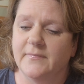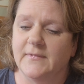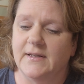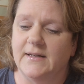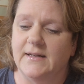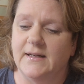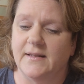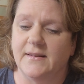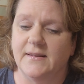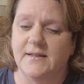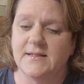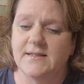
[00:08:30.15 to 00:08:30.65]

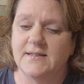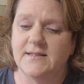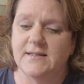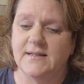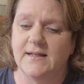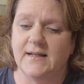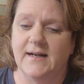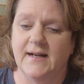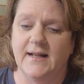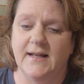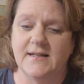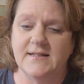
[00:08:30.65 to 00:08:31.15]
Now
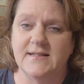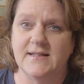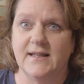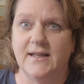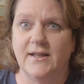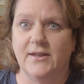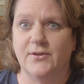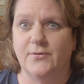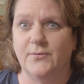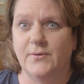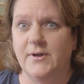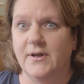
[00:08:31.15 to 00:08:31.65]
it has
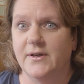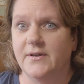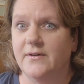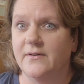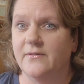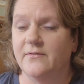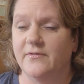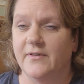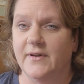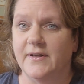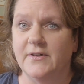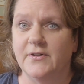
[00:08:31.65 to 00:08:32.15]
like
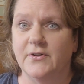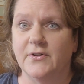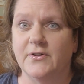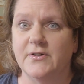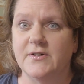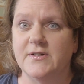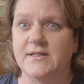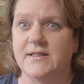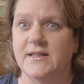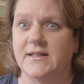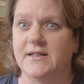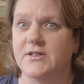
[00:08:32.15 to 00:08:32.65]
300
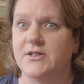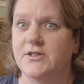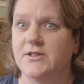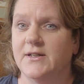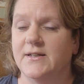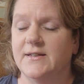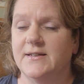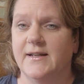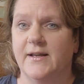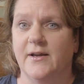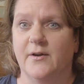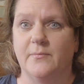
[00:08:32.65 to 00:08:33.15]
vendors. They
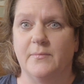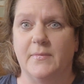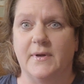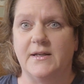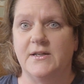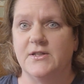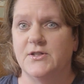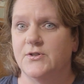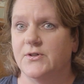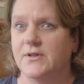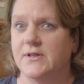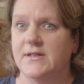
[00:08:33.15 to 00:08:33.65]
shut down Main
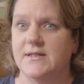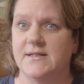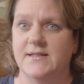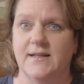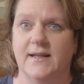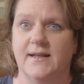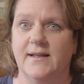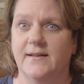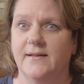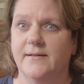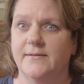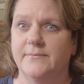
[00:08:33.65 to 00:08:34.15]
Street
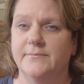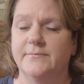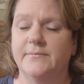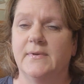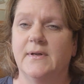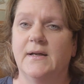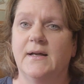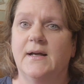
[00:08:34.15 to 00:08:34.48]
Salem.